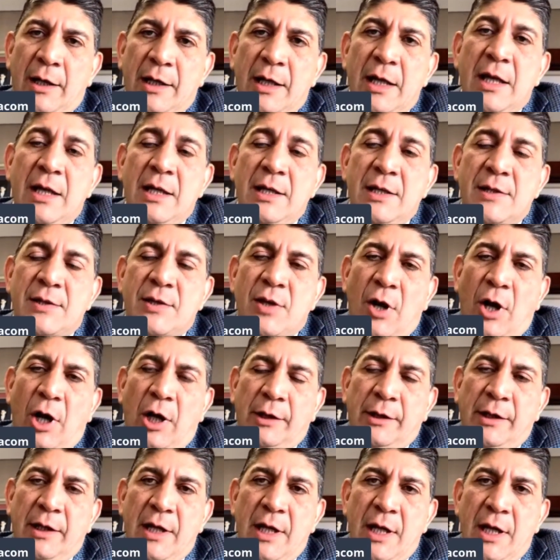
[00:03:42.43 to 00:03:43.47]
is
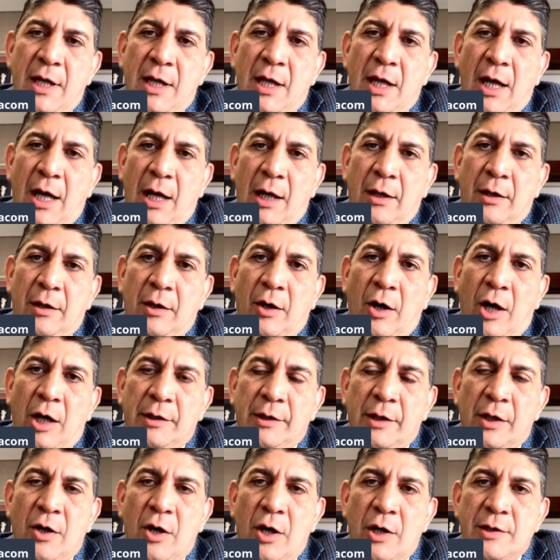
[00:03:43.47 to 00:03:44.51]
on
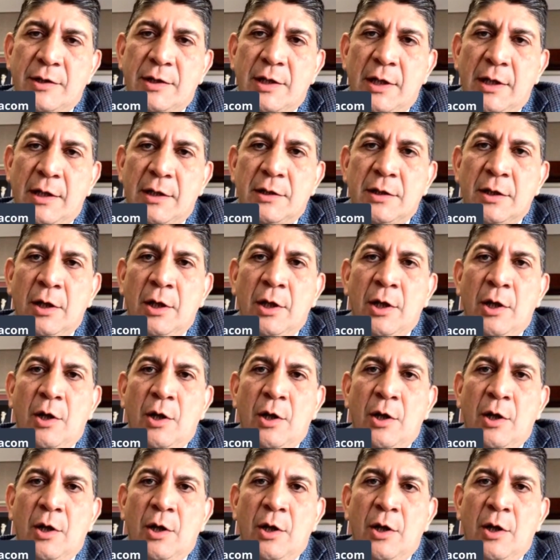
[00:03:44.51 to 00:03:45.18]
the continent.